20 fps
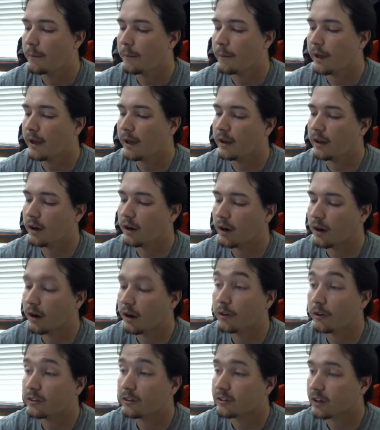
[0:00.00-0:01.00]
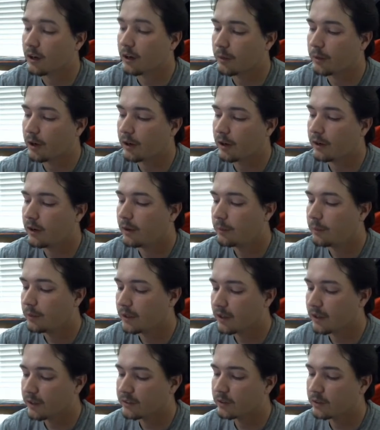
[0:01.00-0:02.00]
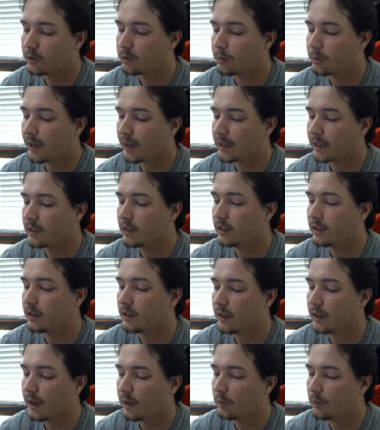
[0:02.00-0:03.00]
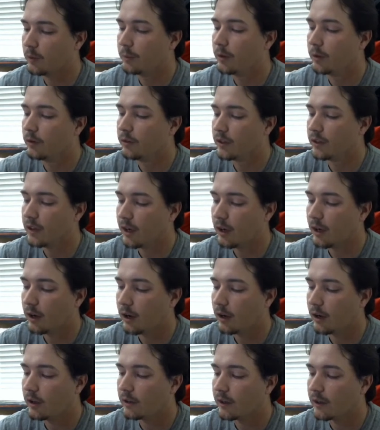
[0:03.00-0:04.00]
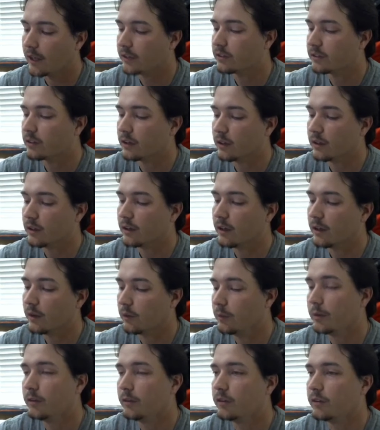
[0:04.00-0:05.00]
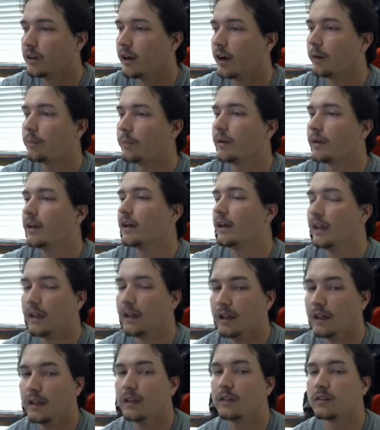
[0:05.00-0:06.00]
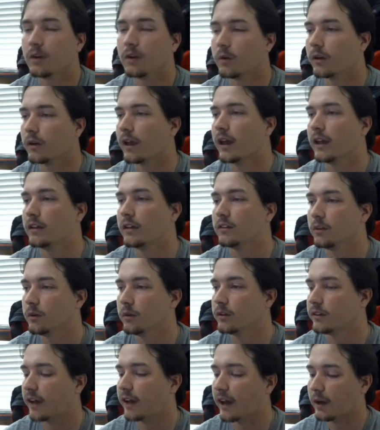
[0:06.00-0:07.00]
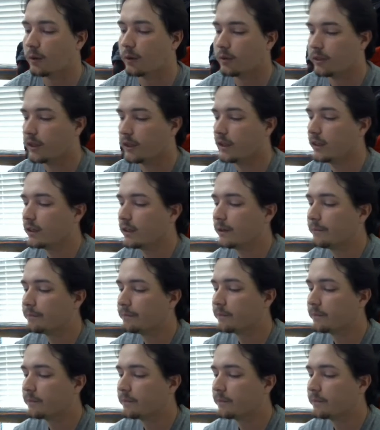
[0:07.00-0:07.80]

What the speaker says: And our other Starmon, because it was back here and we moved it up last turn and we moved it up, it is okay to attack with it.